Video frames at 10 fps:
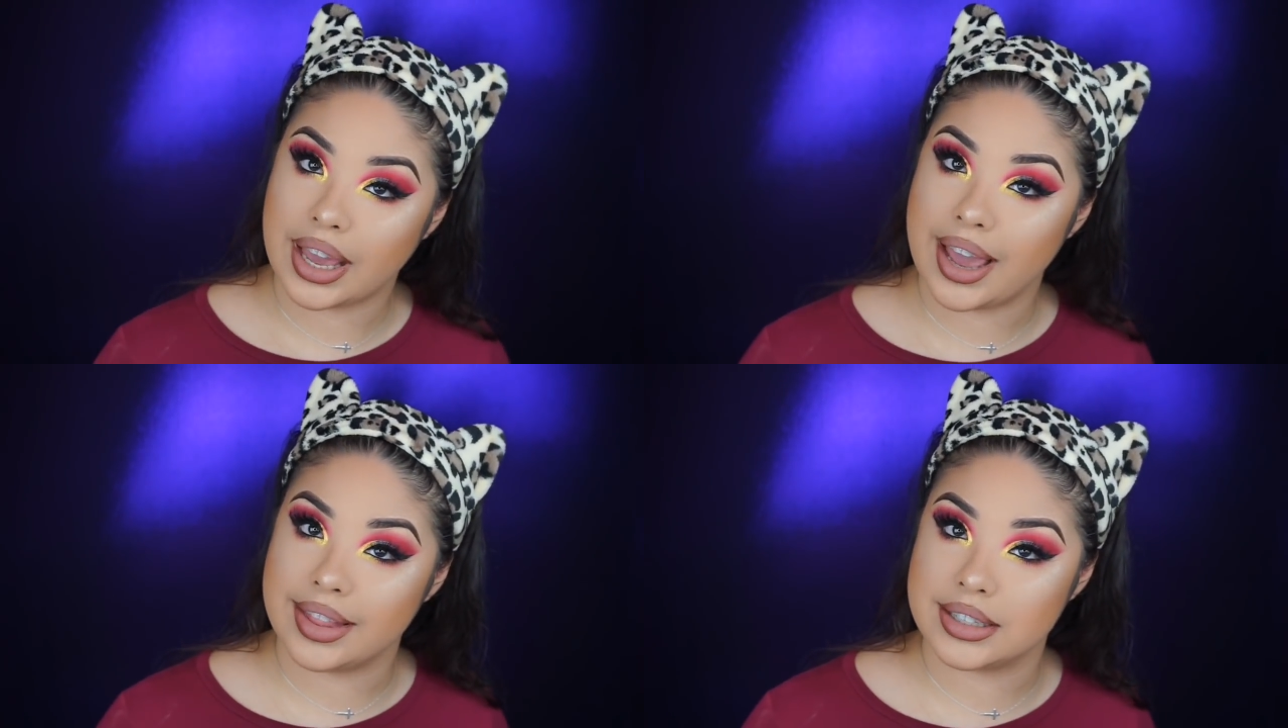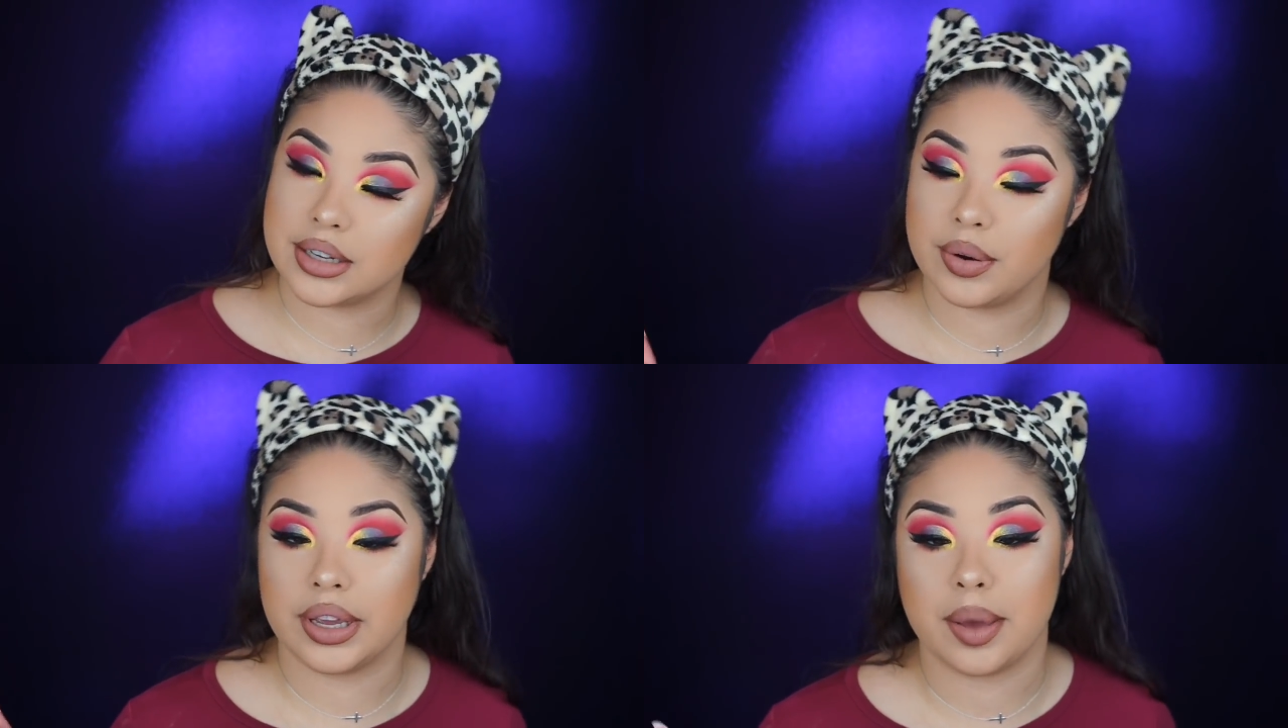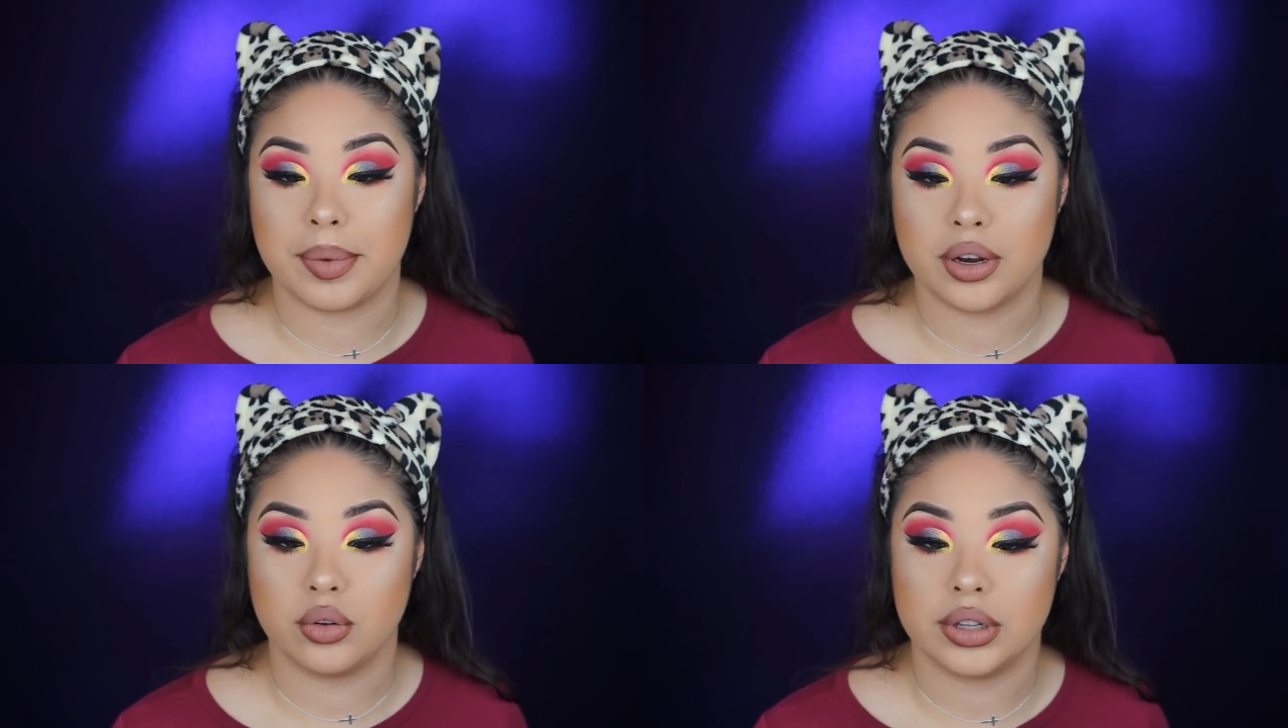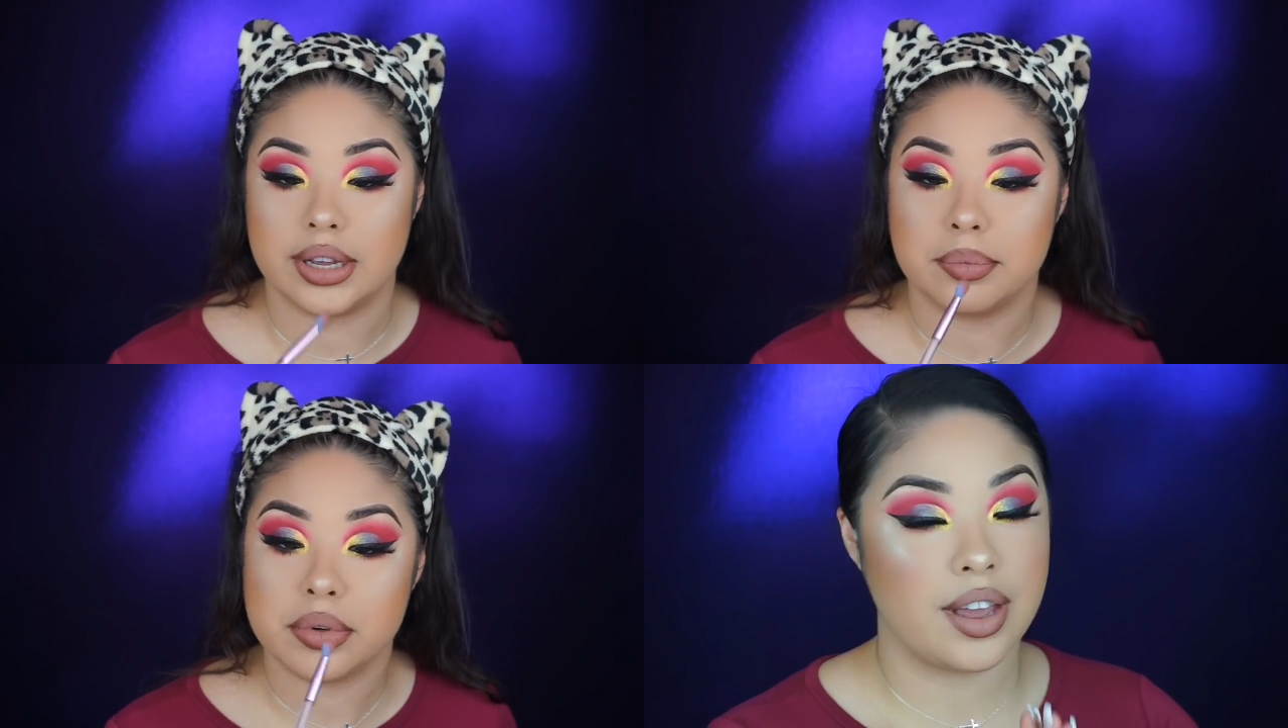And that's how I get my nude
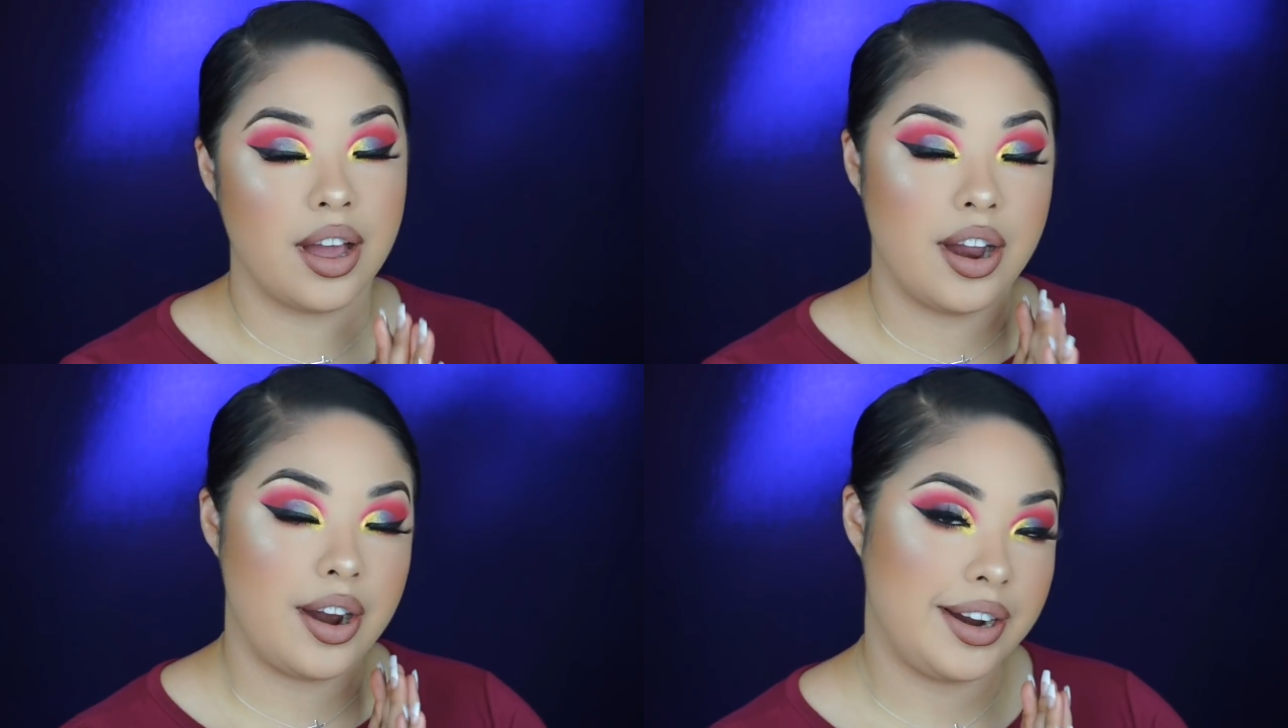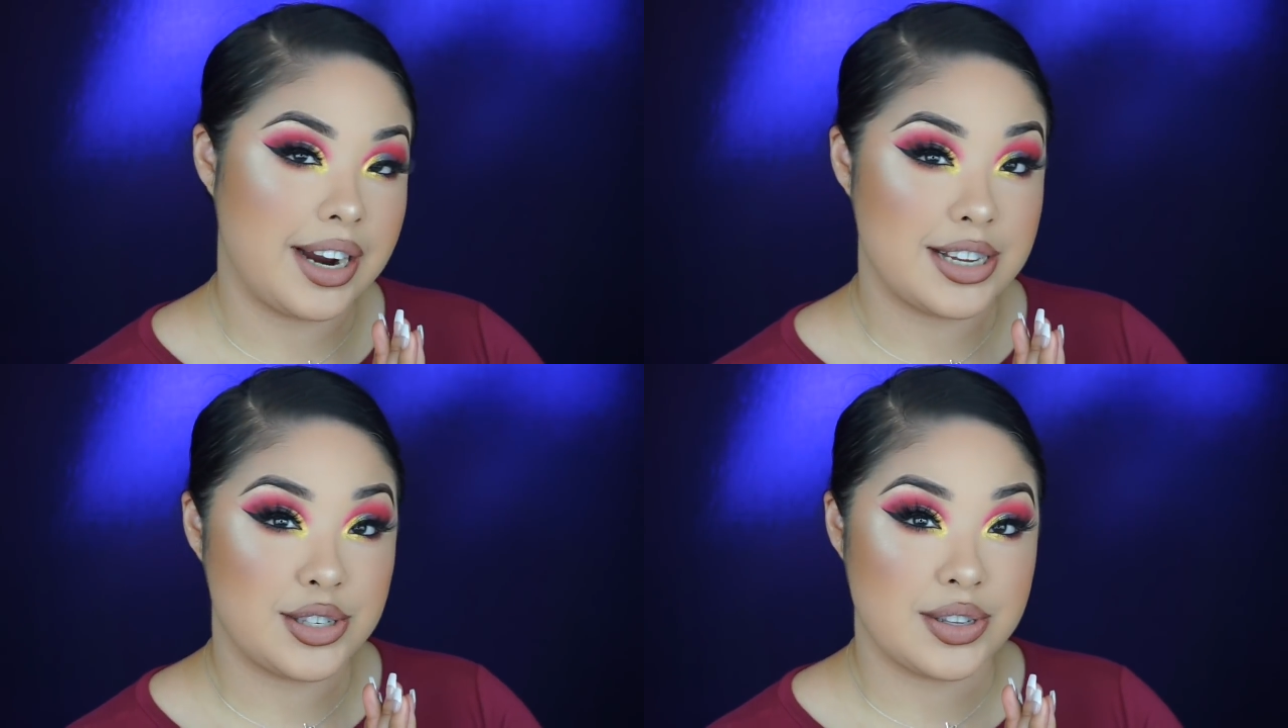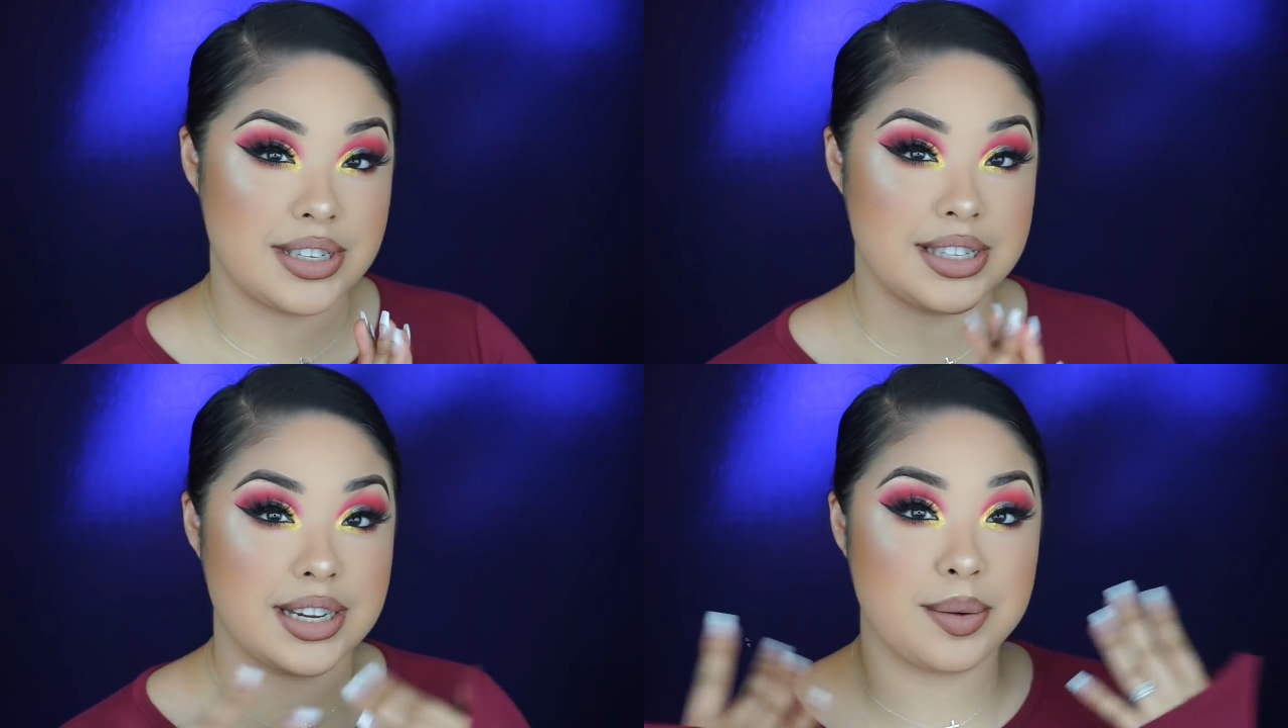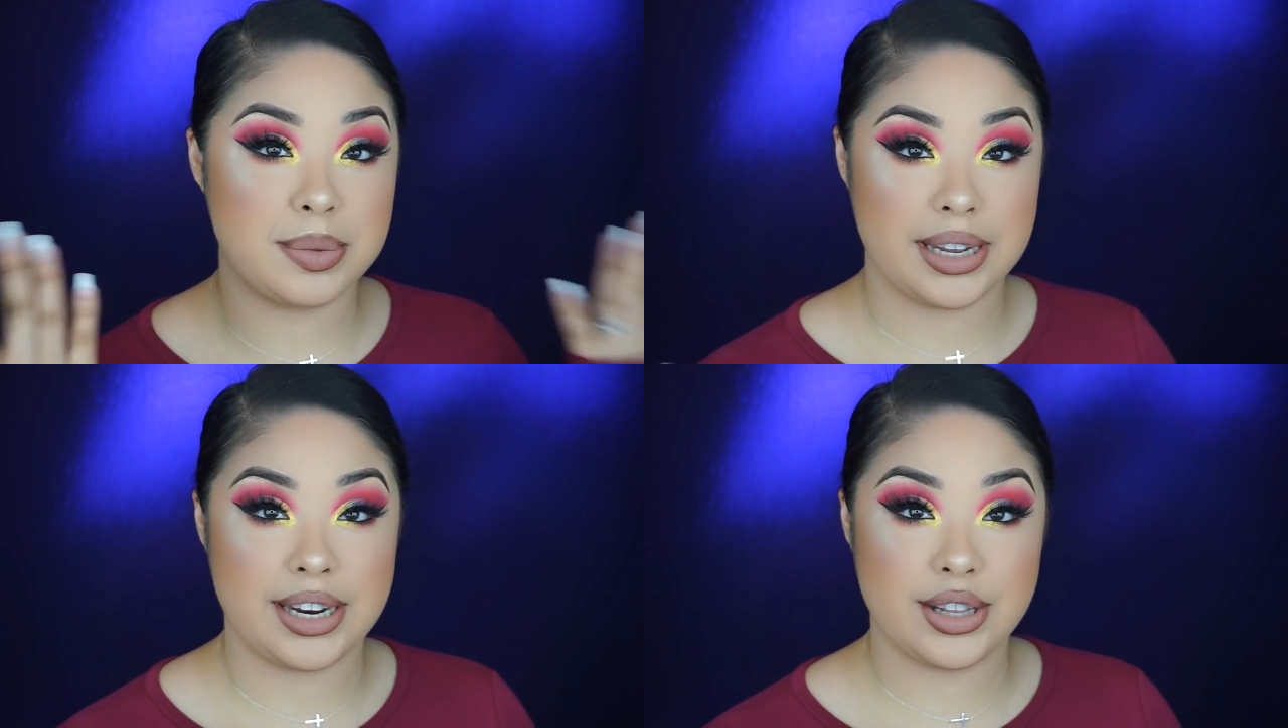lip. Alright guys, so this is the
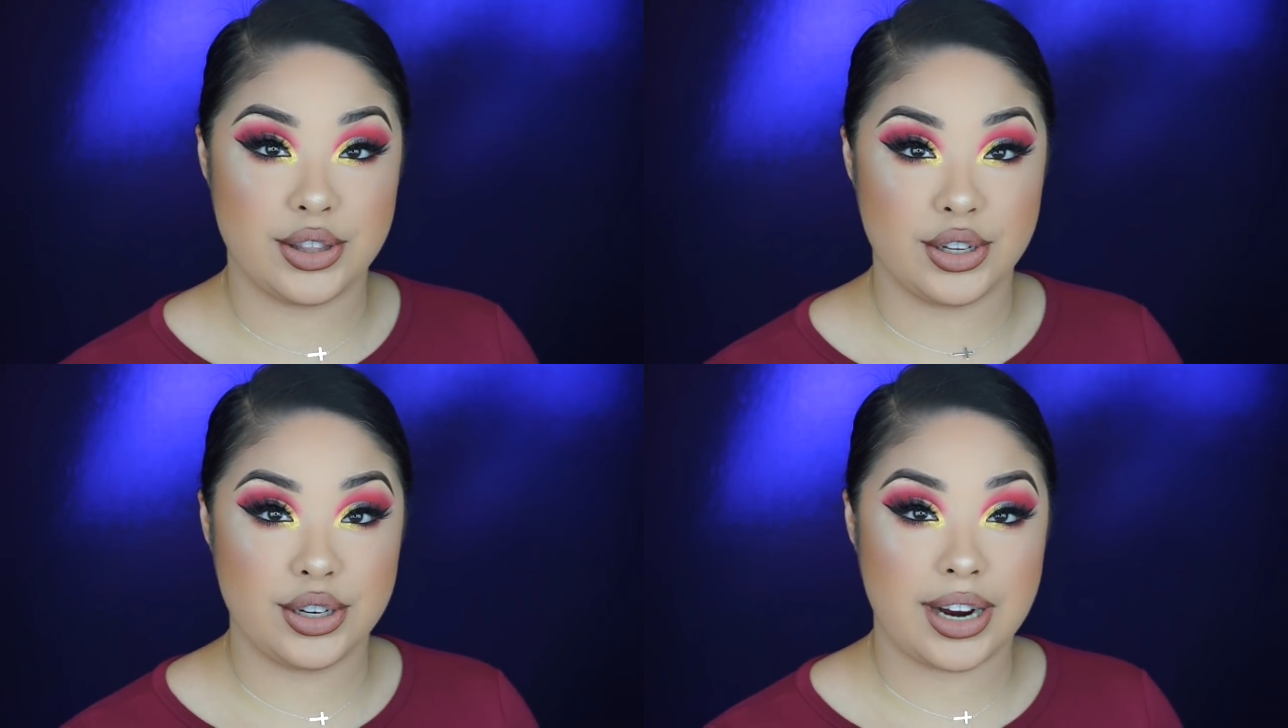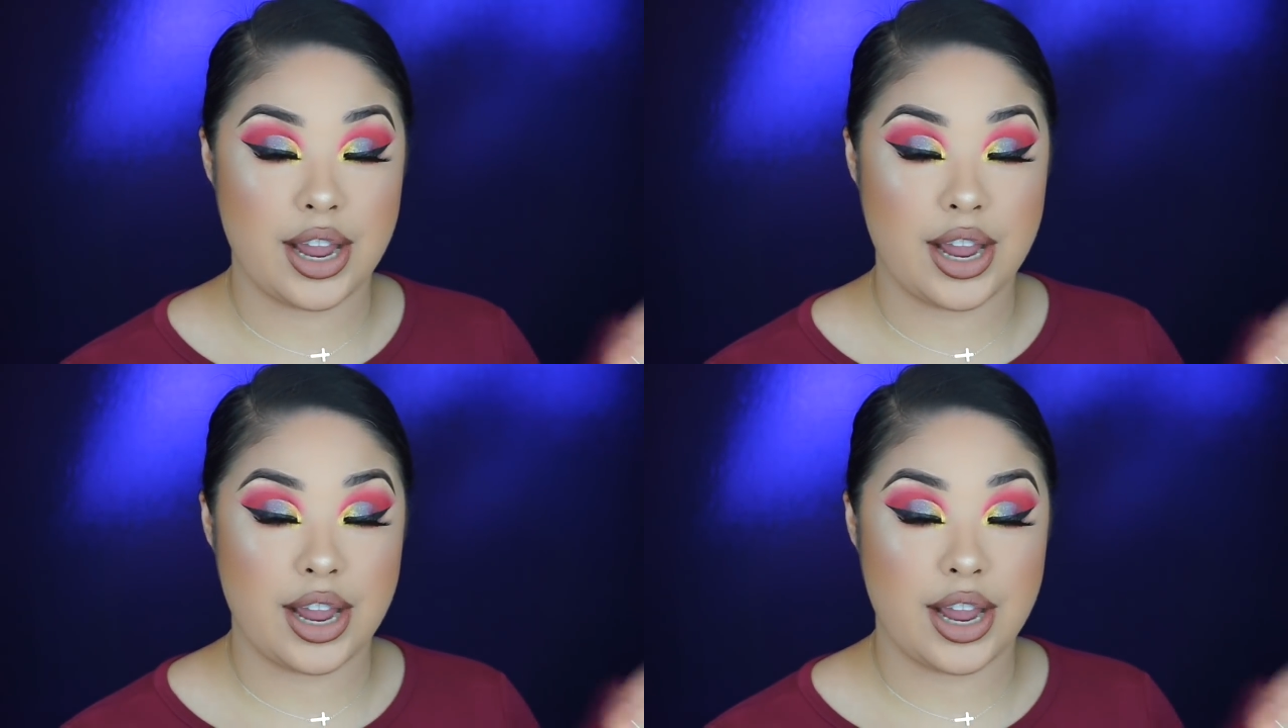completed look.